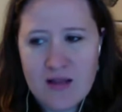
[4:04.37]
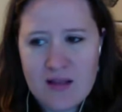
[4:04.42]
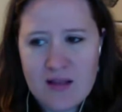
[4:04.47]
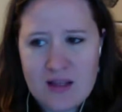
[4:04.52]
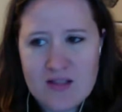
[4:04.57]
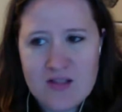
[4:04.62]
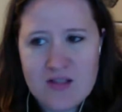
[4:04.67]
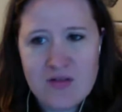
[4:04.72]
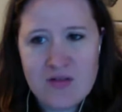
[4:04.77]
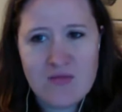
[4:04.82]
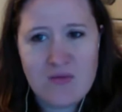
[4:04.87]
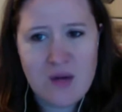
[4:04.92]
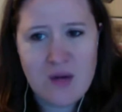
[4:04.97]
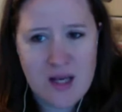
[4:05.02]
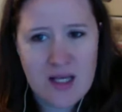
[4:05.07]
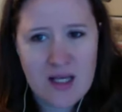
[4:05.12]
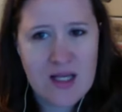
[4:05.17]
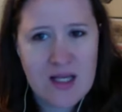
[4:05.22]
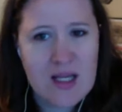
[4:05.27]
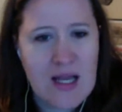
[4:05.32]
unless you're
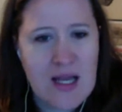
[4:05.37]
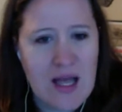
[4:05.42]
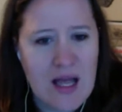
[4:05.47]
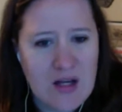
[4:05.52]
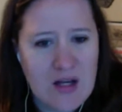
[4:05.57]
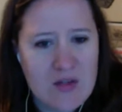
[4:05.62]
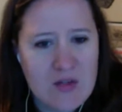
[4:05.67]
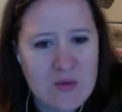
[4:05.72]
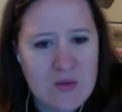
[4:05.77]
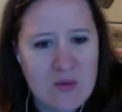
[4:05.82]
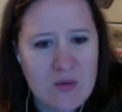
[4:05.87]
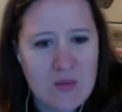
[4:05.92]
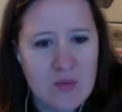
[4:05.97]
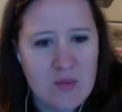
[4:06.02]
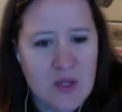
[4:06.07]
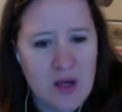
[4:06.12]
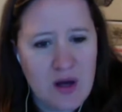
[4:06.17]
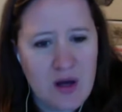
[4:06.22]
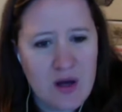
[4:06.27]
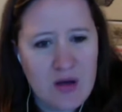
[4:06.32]
running an actual
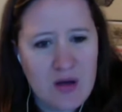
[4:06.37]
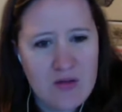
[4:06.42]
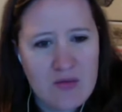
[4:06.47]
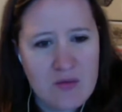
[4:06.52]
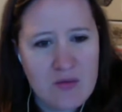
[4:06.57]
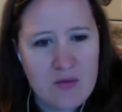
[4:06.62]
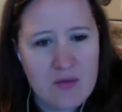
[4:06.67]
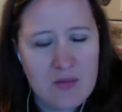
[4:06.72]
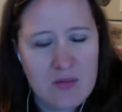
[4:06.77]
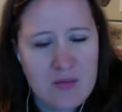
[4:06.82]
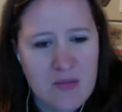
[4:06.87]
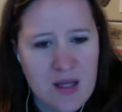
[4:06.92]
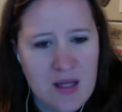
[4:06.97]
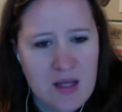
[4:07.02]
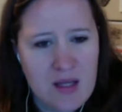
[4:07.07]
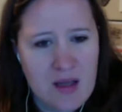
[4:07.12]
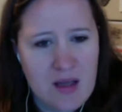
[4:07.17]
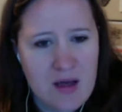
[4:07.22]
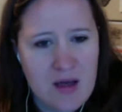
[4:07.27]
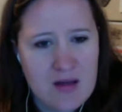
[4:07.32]
blog through it,
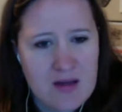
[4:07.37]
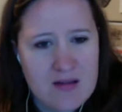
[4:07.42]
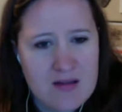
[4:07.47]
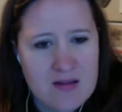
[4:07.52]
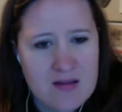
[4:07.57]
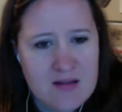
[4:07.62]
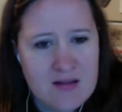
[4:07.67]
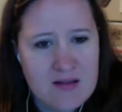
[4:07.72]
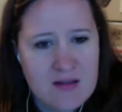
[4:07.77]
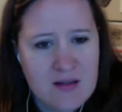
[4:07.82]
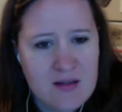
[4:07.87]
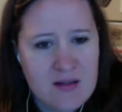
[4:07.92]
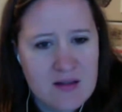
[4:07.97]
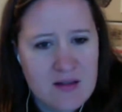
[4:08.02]
may not.